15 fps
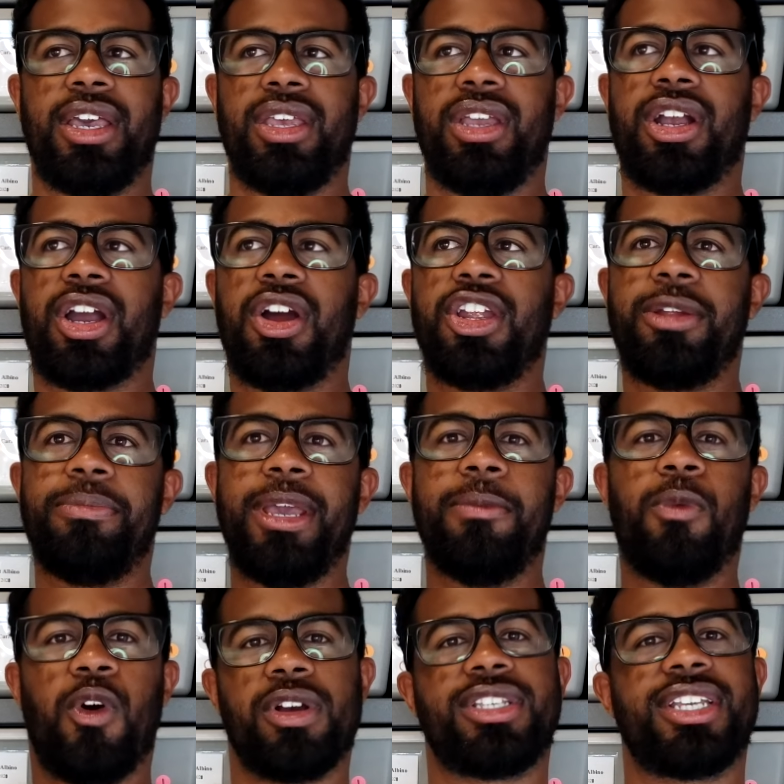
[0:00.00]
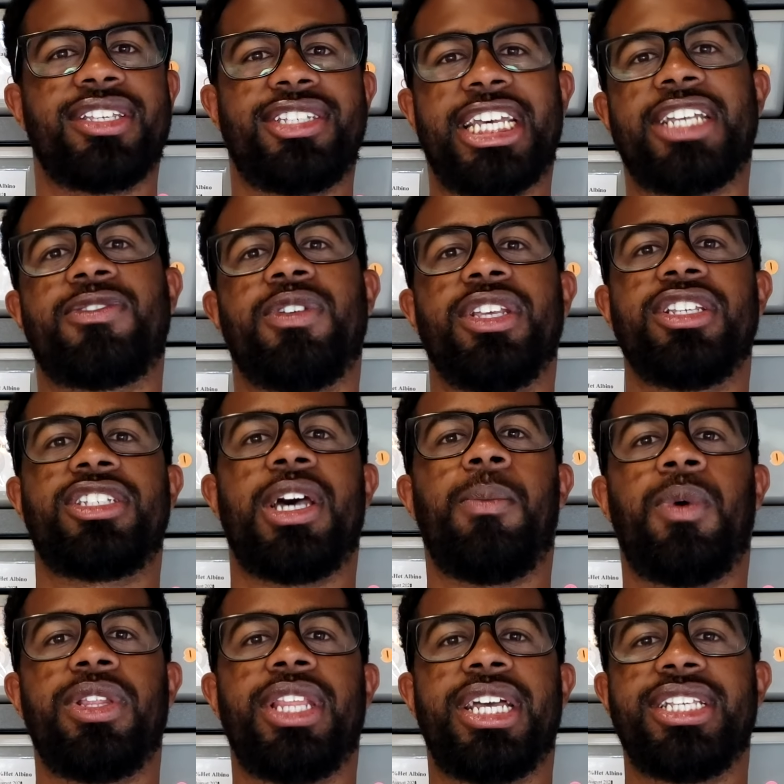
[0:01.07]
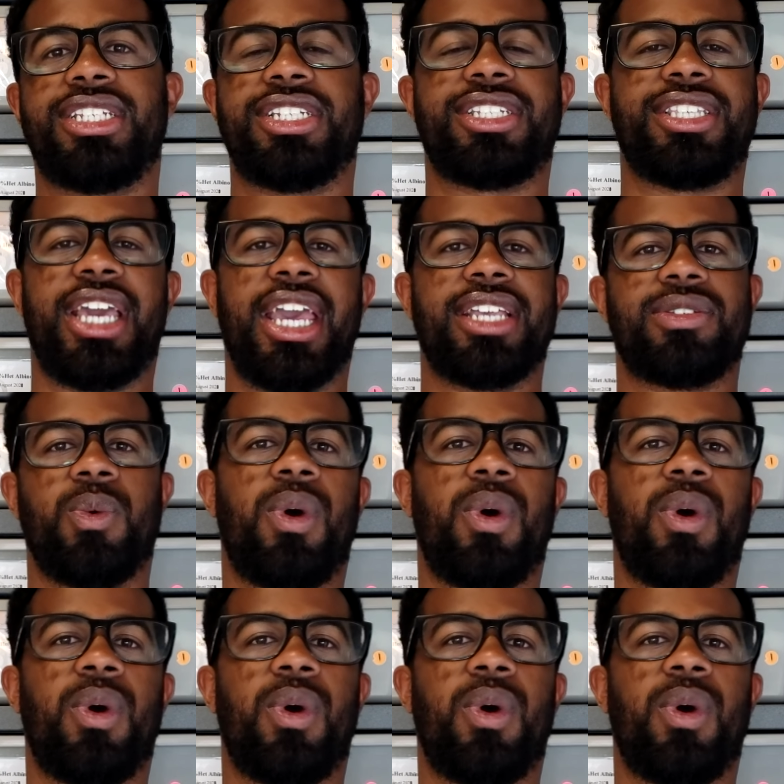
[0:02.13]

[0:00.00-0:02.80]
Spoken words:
you're going to be more successful than someone that just thinks,